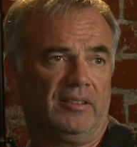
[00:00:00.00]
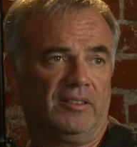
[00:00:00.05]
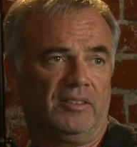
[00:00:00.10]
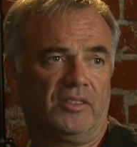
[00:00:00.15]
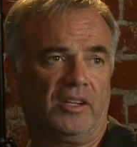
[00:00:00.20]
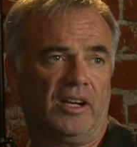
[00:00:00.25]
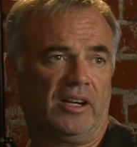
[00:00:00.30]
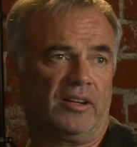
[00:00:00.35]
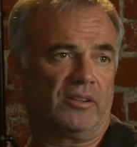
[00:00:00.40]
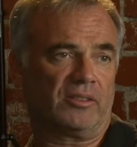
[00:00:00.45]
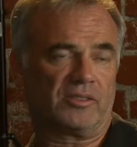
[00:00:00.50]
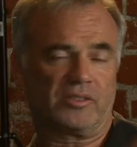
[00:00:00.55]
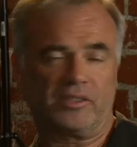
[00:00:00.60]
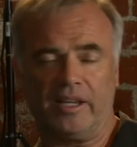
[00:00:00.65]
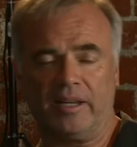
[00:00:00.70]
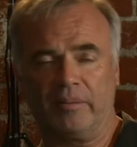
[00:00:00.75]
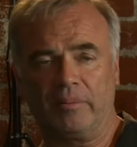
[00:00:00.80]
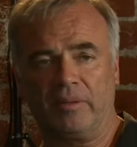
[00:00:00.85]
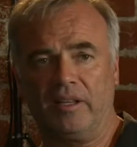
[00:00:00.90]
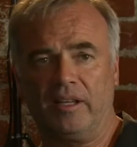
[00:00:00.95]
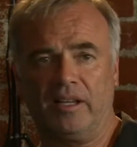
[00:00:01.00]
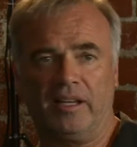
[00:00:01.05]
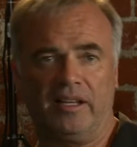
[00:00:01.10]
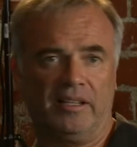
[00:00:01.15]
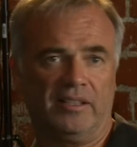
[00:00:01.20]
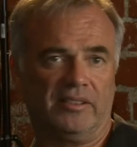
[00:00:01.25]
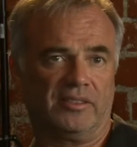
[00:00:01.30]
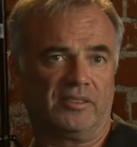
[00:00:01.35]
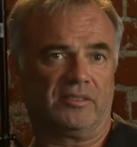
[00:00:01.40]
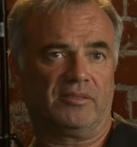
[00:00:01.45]
Gyro
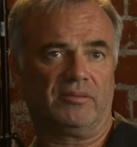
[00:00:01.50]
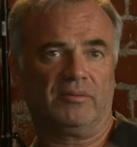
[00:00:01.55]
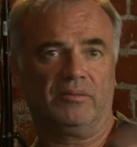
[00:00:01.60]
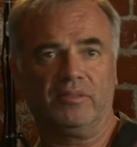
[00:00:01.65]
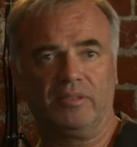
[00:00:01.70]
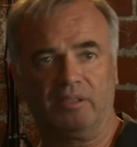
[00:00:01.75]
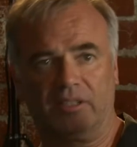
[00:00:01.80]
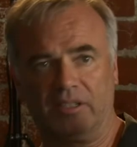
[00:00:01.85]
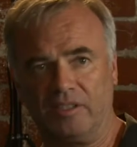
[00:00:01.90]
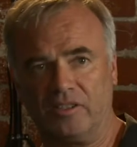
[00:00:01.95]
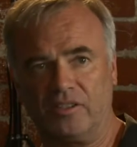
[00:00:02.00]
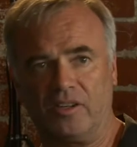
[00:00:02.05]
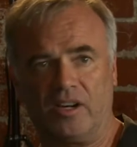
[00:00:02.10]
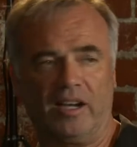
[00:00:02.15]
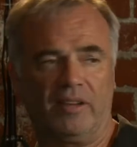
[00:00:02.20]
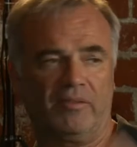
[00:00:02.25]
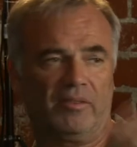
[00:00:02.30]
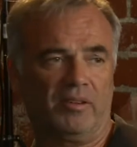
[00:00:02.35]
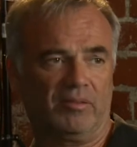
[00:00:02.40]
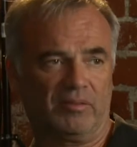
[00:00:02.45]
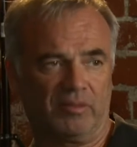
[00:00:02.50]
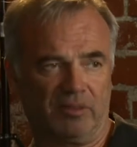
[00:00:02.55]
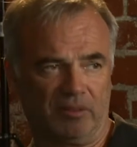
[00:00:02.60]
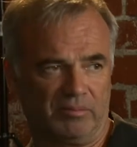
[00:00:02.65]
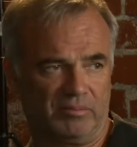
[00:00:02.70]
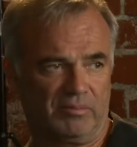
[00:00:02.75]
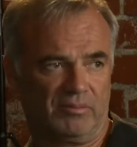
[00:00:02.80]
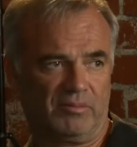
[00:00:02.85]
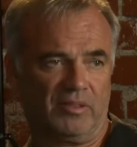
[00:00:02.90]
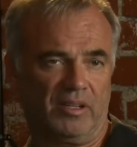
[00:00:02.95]
stabilized, can drive over
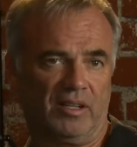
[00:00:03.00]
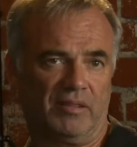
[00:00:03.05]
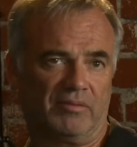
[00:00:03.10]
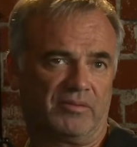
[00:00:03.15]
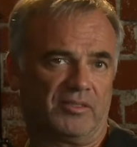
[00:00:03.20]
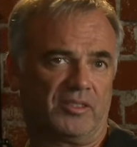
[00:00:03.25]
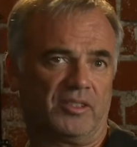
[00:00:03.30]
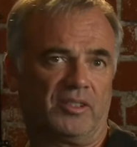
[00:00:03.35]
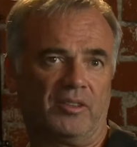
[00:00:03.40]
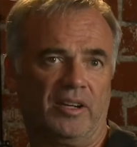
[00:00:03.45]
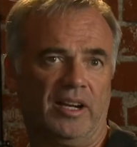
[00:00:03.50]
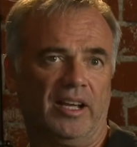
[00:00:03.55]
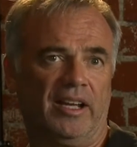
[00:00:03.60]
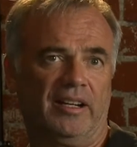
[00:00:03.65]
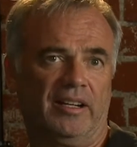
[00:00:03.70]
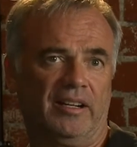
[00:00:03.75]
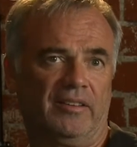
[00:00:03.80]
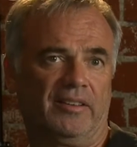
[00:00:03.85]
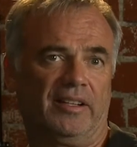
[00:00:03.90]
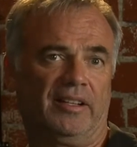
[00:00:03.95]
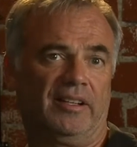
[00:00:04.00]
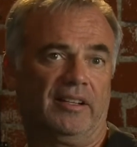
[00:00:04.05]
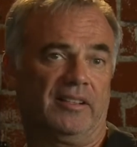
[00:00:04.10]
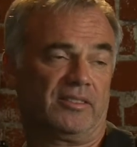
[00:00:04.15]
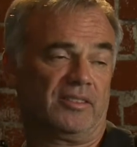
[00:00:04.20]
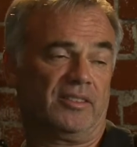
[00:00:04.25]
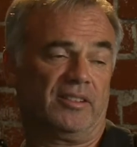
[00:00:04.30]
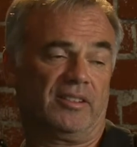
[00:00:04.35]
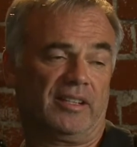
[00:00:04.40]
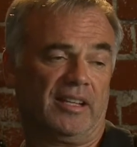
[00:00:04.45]
rough terrain and everything
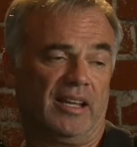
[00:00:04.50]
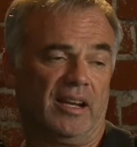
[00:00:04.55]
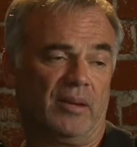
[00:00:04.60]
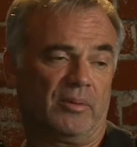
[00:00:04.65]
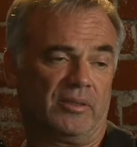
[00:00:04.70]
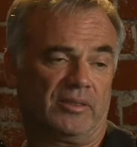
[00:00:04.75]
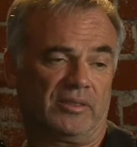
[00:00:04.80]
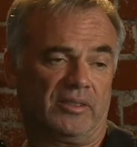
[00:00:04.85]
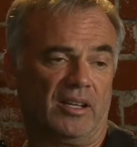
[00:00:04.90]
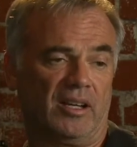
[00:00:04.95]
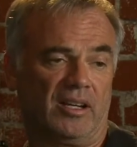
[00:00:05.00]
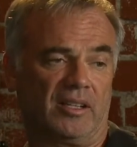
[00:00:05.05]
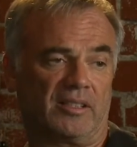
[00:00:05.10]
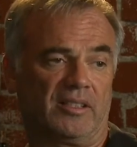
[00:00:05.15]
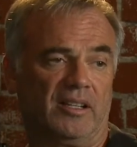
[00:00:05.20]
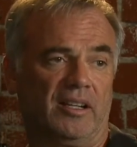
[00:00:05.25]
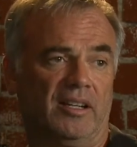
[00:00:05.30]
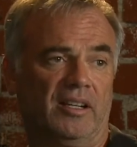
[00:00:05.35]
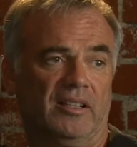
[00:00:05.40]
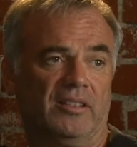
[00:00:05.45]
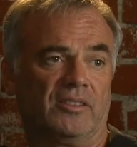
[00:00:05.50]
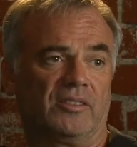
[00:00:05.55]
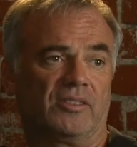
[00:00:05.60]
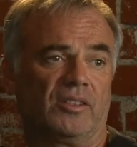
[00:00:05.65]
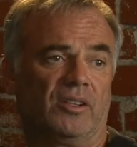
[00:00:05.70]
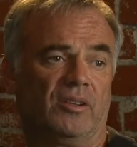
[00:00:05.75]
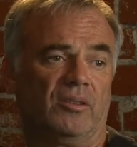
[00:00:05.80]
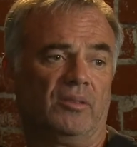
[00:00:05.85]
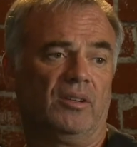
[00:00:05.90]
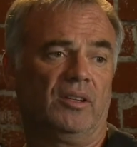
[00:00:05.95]
else, and your camera's locked on.
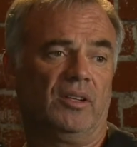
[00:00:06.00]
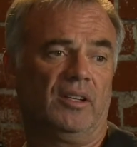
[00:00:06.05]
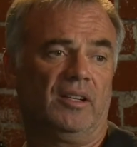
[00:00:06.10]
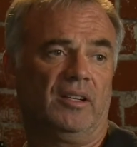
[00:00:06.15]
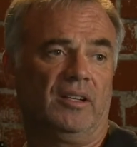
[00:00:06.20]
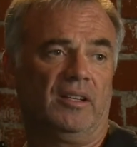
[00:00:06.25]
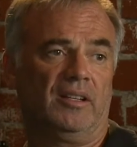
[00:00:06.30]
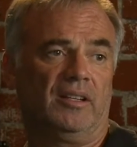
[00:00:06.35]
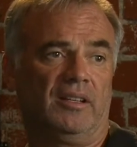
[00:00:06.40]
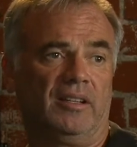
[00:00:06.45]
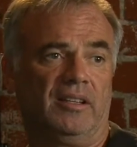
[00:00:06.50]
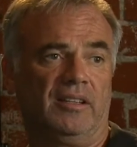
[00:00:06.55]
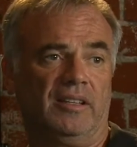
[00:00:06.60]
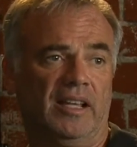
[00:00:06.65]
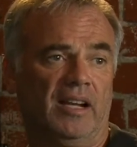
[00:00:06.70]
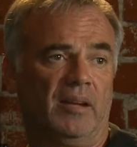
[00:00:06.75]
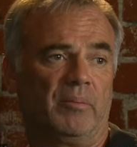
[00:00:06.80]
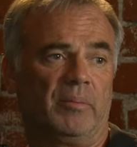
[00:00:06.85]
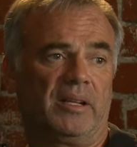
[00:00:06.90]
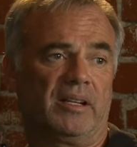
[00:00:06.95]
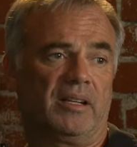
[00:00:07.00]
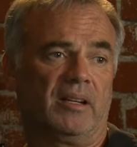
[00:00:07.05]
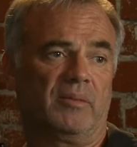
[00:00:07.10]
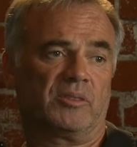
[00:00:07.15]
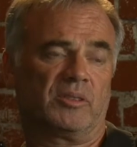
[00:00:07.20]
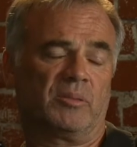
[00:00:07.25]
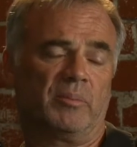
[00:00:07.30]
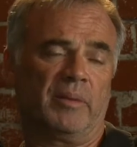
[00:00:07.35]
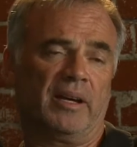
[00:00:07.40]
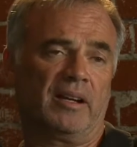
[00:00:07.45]
So then it
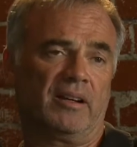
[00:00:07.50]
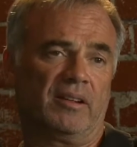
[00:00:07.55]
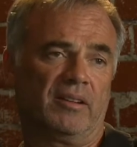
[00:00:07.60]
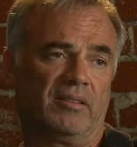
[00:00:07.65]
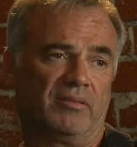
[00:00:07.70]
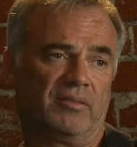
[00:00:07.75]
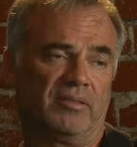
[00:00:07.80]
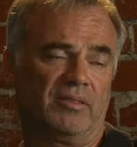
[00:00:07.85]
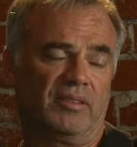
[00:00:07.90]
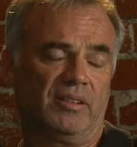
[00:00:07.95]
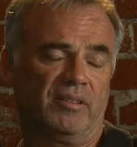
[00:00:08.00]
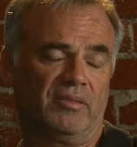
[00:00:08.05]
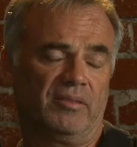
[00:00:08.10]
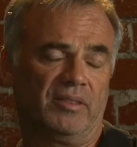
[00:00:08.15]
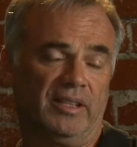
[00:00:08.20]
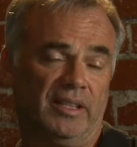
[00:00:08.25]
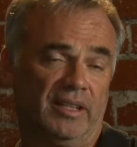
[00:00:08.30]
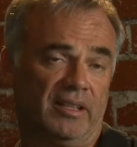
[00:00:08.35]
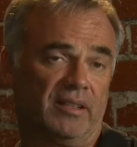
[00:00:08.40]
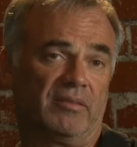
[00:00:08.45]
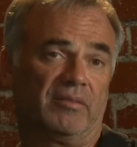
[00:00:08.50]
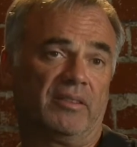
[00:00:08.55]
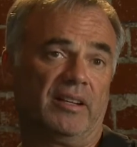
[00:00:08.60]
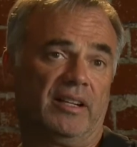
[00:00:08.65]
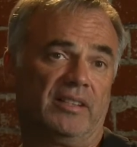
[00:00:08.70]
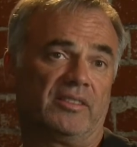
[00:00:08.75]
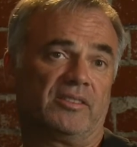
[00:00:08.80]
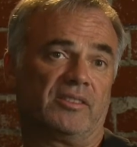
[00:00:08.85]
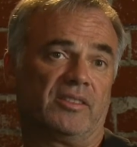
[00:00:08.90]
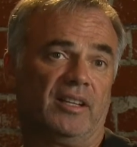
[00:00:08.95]
becomes a matter of the
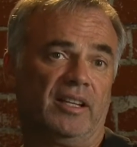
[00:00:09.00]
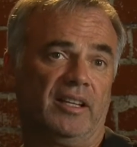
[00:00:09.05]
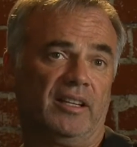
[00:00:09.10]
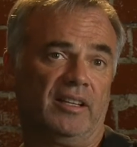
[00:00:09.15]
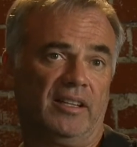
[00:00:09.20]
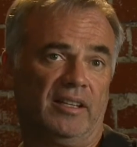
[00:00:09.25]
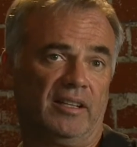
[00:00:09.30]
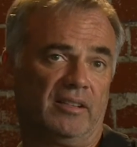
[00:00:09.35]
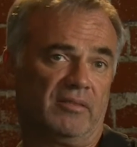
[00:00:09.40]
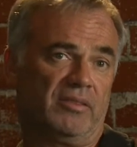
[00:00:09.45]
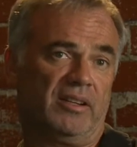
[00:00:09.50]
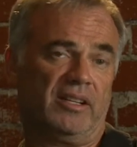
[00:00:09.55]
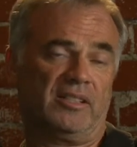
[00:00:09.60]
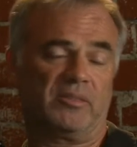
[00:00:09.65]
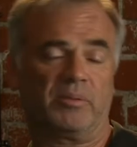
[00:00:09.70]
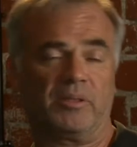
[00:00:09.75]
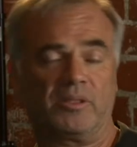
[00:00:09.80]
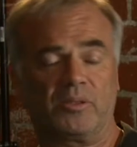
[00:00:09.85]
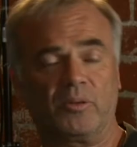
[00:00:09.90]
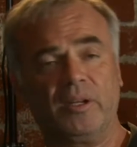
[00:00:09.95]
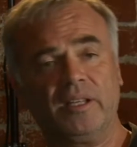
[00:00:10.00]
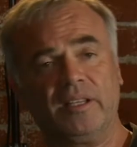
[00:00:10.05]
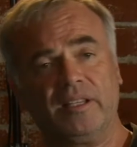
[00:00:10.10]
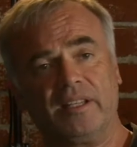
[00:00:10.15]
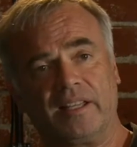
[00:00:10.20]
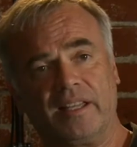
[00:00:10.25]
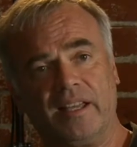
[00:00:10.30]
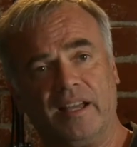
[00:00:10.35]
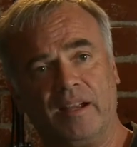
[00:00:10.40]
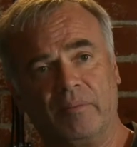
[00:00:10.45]
interface, and the interface between the
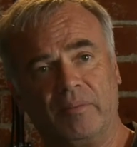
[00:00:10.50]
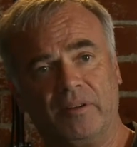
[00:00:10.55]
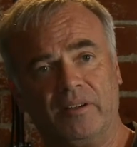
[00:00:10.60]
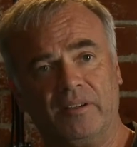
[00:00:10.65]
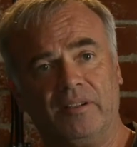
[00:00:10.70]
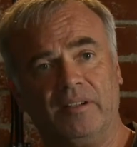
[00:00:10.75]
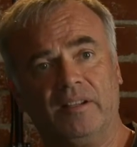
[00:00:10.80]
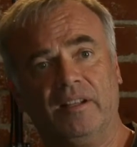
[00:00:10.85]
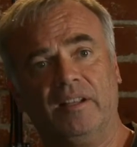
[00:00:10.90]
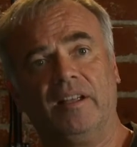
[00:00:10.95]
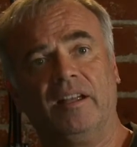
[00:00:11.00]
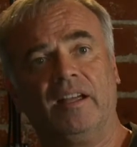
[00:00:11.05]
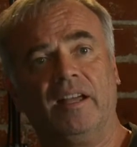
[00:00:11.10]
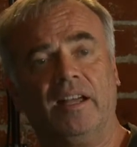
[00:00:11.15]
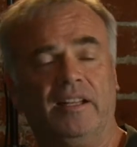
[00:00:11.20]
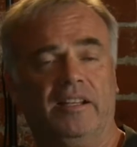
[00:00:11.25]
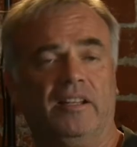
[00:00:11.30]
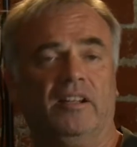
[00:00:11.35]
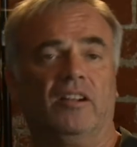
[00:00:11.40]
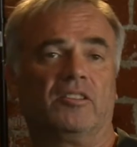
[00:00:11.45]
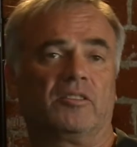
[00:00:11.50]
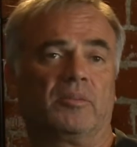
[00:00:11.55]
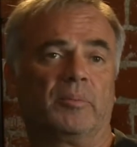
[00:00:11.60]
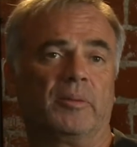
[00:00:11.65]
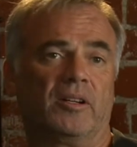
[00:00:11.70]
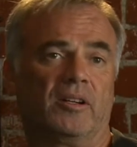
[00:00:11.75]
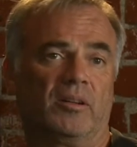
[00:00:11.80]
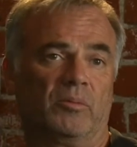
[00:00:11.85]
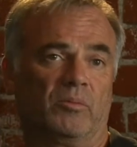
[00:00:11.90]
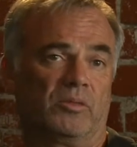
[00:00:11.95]
camera and the
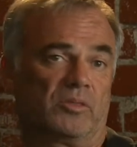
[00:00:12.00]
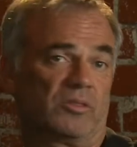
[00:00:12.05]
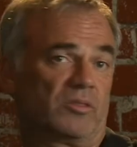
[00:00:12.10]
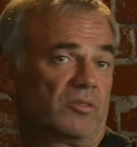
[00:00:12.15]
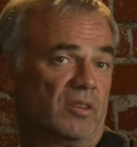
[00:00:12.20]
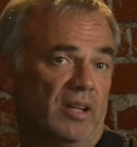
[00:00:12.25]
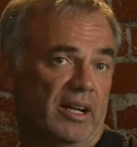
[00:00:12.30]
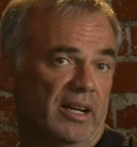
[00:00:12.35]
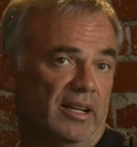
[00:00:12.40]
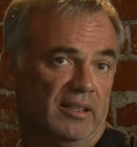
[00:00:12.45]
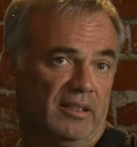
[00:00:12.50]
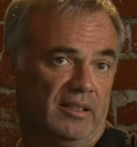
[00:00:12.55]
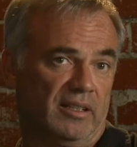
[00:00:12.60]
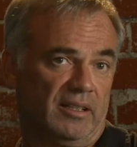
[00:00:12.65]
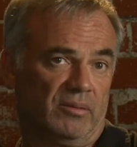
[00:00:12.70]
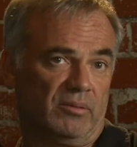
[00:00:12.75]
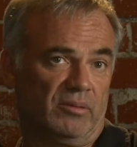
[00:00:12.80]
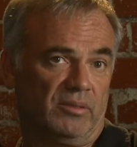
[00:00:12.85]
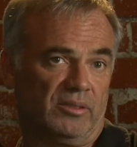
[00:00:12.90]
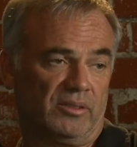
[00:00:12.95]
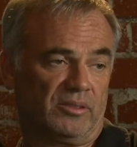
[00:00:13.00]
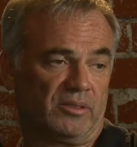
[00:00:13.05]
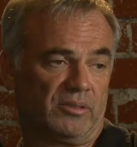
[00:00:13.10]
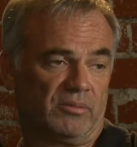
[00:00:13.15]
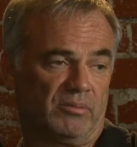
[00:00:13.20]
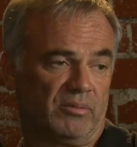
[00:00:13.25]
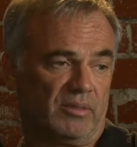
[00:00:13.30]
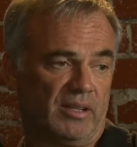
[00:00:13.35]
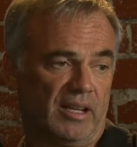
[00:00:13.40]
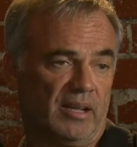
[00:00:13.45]
Ultimate Arm was great. It was
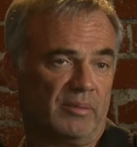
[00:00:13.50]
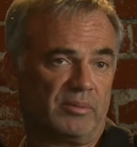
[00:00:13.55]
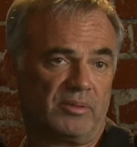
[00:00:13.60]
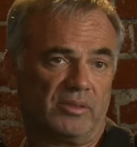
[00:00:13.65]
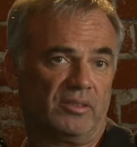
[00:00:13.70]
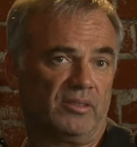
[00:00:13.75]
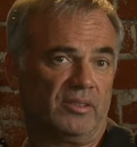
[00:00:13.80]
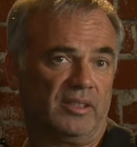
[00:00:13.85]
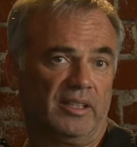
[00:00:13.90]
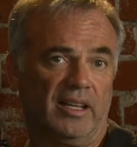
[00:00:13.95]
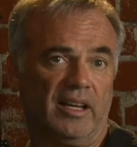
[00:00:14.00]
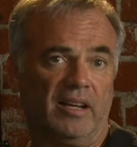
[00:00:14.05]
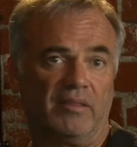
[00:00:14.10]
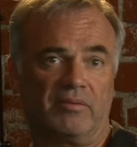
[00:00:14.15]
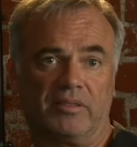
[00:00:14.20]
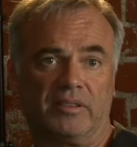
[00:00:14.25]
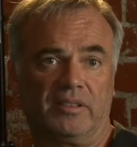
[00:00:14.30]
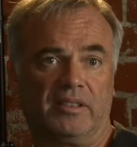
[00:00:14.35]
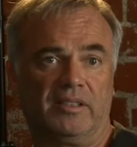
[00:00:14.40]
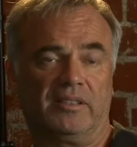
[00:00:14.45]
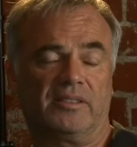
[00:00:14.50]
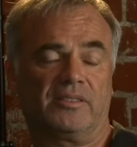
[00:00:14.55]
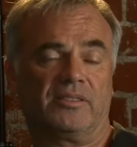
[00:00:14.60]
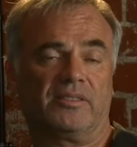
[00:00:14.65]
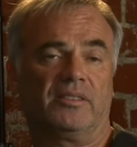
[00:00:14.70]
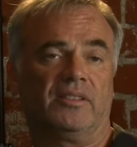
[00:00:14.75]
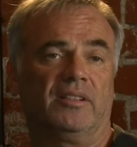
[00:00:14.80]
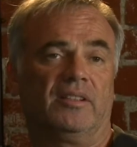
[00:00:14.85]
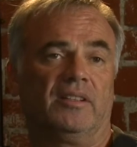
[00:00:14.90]
absolutely effortless.